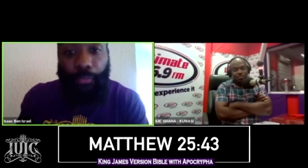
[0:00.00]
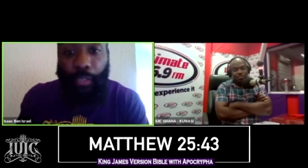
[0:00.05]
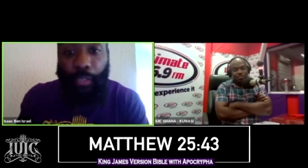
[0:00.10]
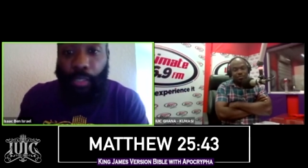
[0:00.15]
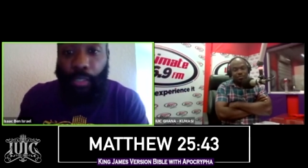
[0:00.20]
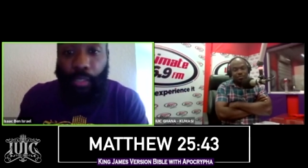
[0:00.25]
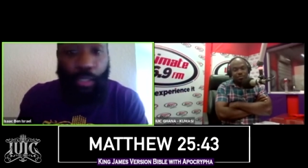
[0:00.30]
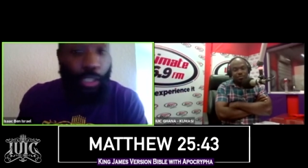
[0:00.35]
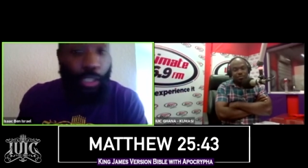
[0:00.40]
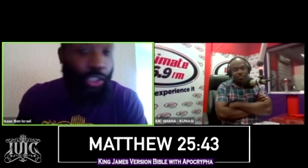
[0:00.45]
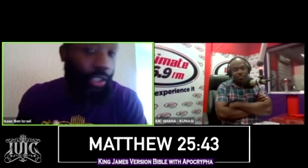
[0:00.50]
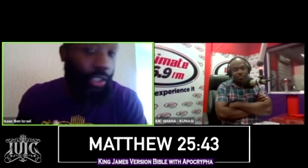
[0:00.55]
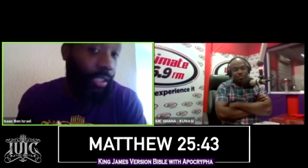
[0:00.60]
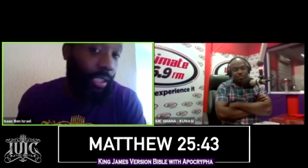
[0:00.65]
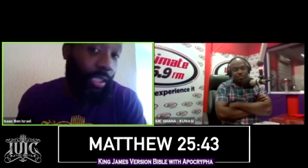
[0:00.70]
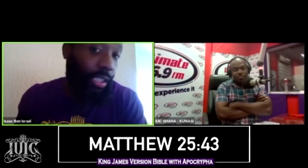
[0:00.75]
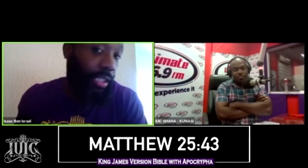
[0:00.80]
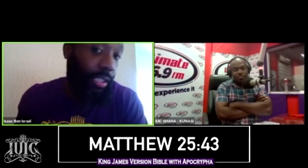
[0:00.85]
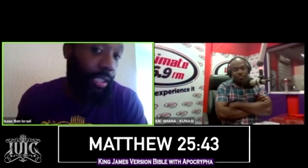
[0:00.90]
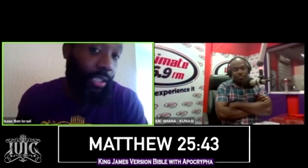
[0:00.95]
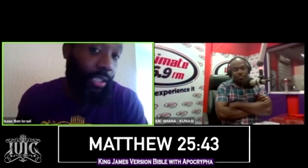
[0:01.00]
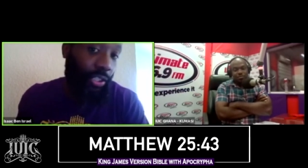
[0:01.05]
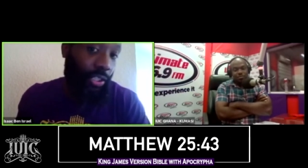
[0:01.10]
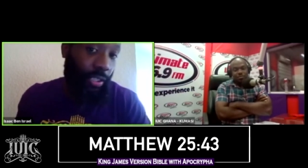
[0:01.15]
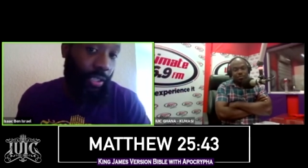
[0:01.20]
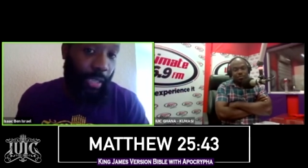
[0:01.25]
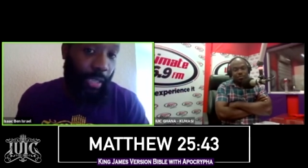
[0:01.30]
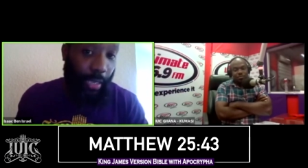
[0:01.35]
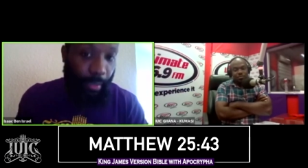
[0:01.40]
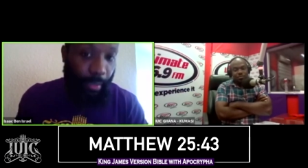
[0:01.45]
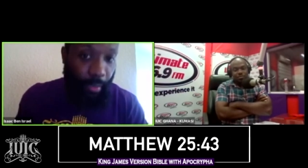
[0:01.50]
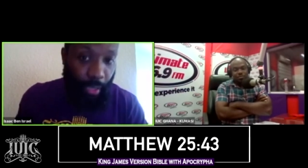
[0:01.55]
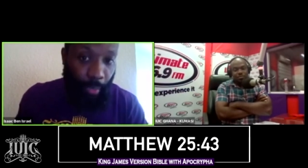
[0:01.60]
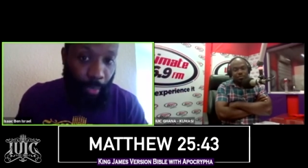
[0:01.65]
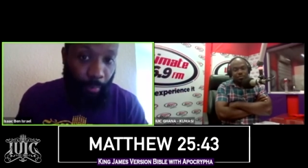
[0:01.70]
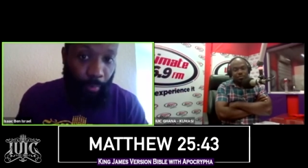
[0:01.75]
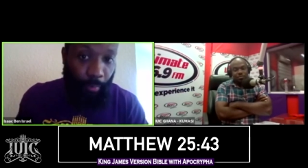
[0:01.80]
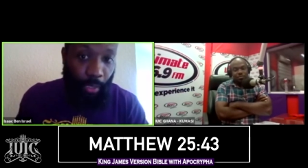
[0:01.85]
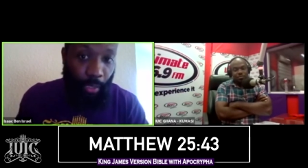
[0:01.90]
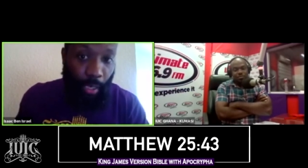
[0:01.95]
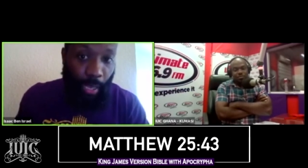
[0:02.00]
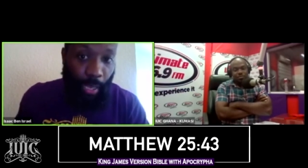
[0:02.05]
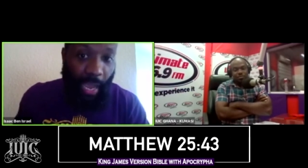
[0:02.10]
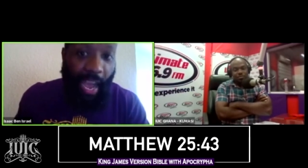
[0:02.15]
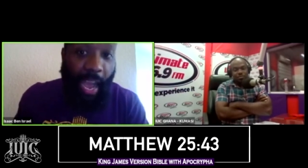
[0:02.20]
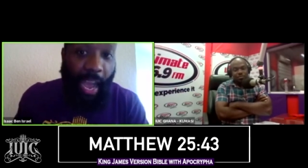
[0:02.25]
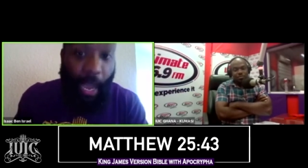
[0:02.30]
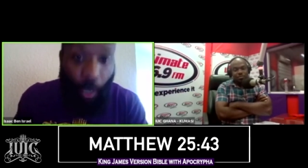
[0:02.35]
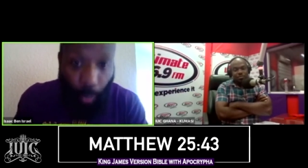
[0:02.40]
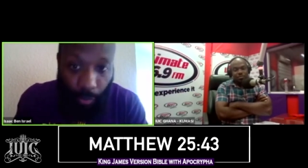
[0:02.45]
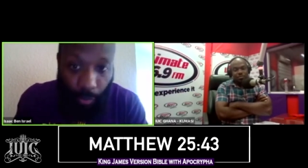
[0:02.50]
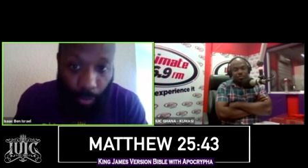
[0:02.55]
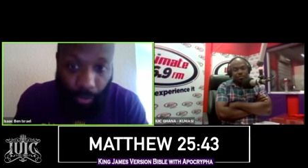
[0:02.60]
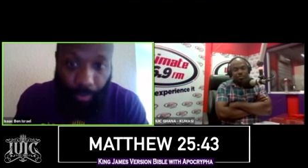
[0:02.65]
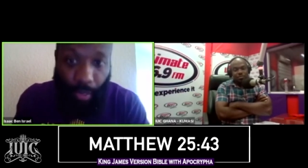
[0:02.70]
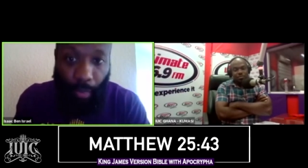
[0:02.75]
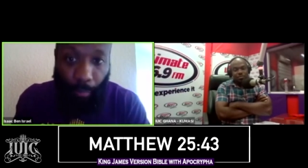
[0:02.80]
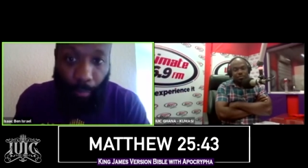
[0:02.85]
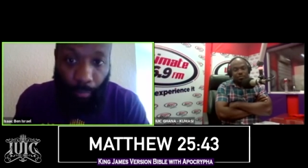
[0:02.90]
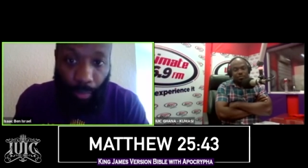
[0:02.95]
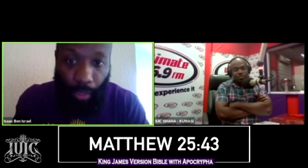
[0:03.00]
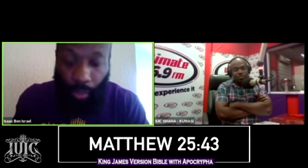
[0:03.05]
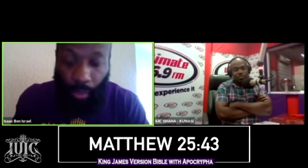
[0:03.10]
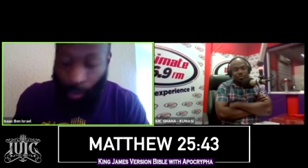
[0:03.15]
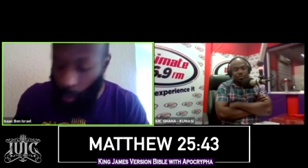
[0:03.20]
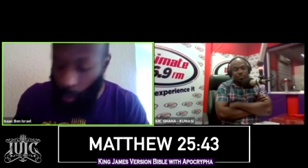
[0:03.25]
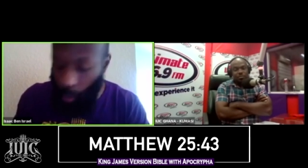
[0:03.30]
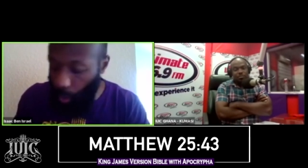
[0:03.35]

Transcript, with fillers: in such good conditions like them? House them. Go